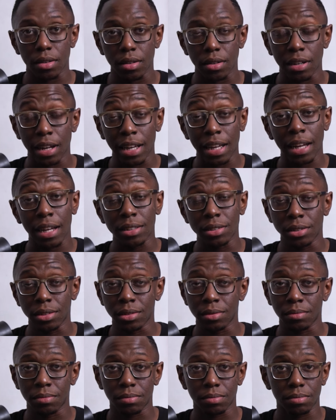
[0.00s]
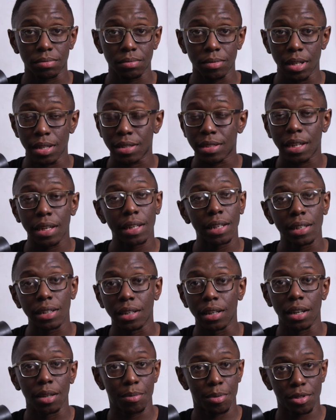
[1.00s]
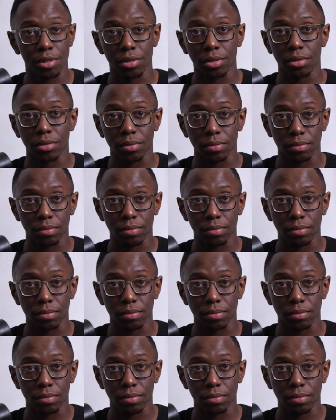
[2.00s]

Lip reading: Guyana is killing Calypso.